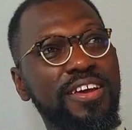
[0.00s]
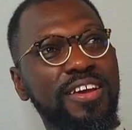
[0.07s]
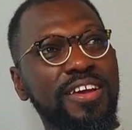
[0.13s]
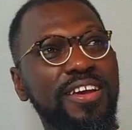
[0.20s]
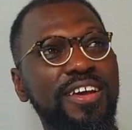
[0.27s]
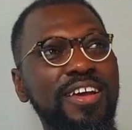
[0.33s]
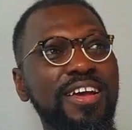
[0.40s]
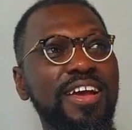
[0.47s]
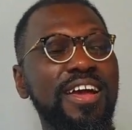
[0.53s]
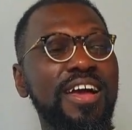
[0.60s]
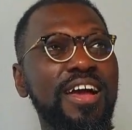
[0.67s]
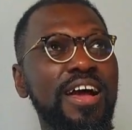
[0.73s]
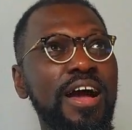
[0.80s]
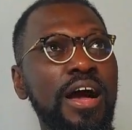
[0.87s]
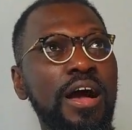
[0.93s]
In the
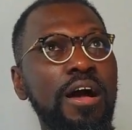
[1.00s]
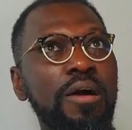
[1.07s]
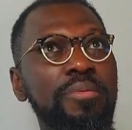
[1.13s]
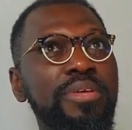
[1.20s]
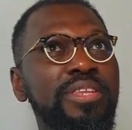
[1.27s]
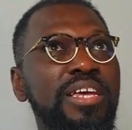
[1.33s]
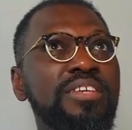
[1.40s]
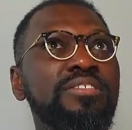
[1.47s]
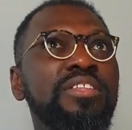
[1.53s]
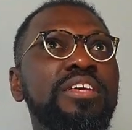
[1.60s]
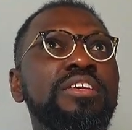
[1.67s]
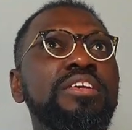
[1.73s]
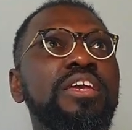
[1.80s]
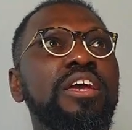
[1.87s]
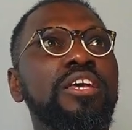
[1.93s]
next
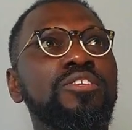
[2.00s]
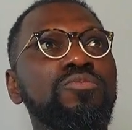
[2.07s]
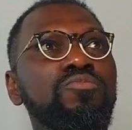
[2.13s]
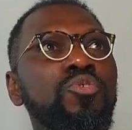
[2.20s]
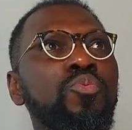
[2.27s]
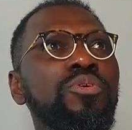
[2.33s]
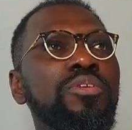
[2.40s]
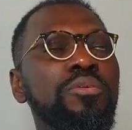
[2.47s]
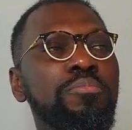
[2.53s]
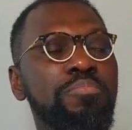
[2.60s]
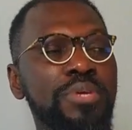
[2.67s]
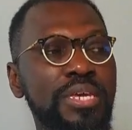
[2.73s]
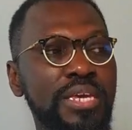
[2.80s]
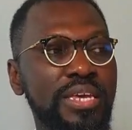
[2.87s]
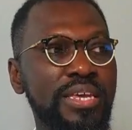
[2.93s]
10 years, we want
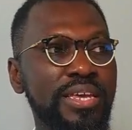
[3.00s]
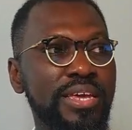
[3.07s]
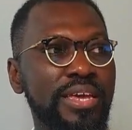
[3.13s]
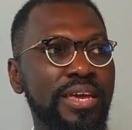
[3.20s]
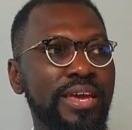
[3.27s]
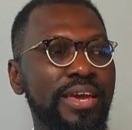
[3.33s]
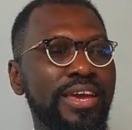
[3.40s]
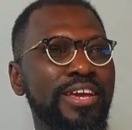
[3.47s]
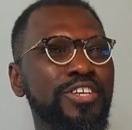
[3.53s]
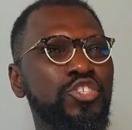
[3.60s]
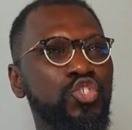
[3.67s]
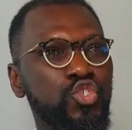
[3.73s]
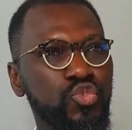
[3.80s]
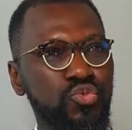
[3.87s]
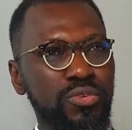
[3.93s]
to be
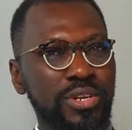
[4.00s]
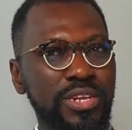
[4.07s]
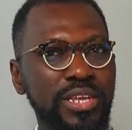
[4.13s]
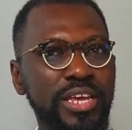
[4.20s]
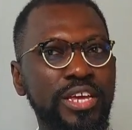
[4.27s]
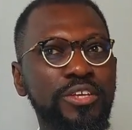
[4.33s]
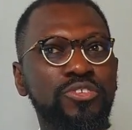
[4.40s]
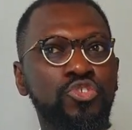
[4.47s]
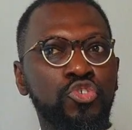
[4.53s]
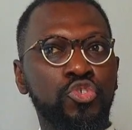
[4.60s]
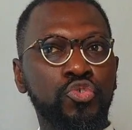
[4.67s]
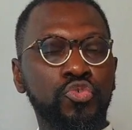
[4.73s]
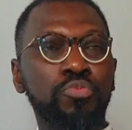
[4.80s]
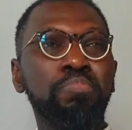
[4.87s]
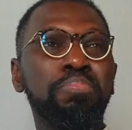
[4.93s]
a
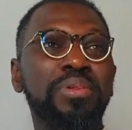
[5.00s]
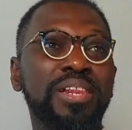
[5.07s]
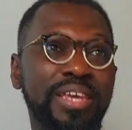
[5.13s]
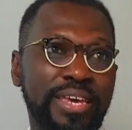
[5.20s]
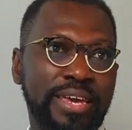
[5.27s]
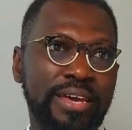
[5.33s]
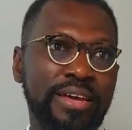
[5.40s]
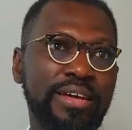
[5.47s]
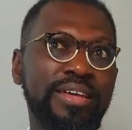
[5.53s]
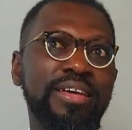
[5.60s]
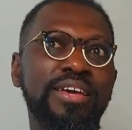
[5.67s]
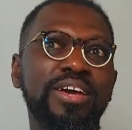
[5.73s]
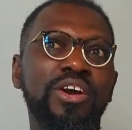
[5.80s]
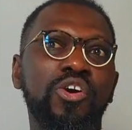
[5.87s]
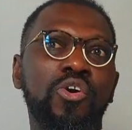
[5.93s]
true player
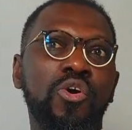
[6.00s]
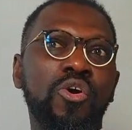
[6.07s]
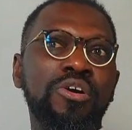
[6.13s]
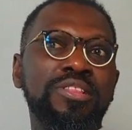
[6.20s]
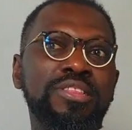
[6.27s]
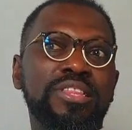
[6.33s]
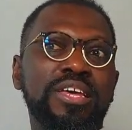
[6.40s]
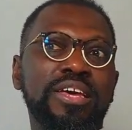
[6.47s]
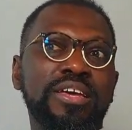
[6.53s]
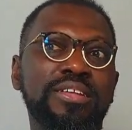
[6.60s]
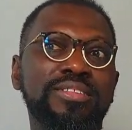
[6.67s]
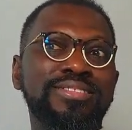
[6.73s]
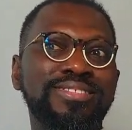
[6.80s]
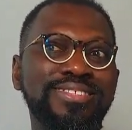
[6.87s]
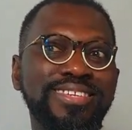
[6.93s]
on
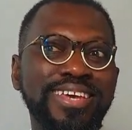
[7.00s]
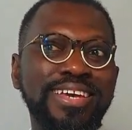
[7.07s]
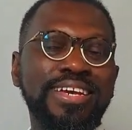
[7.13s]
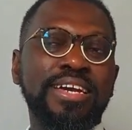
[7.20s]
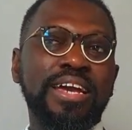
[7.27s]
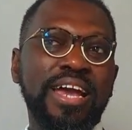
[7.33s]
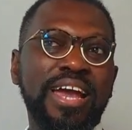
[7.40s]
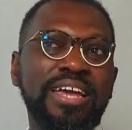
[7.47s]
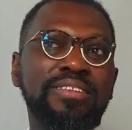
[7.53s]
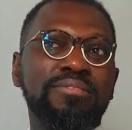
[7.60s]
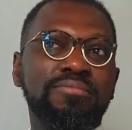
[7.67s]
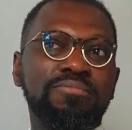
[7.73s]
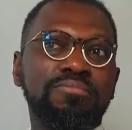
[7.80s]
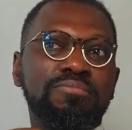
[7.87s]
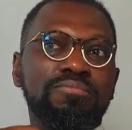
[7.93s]
the tech
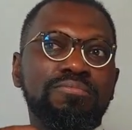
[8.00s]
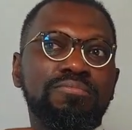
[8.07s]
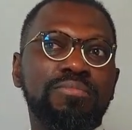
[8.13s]
and